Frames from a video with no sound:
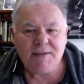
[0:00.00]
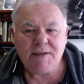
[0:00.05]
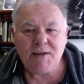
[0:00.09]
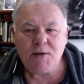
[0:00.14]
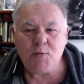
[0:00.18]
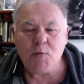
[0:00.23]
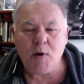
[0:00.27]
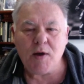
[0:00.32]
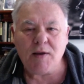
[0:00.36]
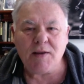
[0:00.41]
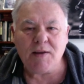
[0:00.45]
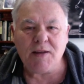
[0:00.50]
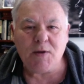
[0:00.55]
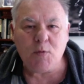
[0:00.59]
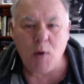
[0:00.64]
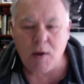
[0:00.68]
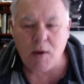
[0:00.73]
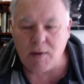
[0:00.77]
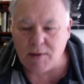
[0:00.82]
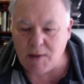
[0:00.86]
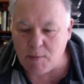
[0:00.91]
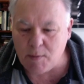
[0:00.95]
He
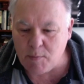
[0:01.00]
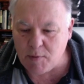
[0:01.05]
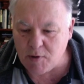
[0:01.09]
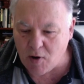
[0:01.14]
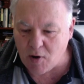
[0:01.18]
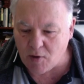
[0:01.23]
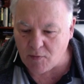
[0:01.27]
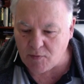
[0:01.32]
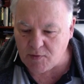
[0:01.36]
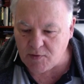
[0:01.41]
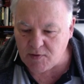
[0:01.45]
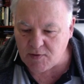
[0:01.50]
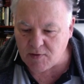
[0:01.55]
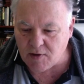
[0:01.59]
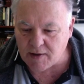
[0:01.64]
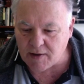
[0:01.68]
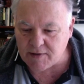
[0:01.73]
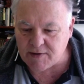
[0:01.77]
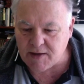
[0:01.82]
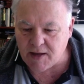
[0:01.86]
won't let me off. He's like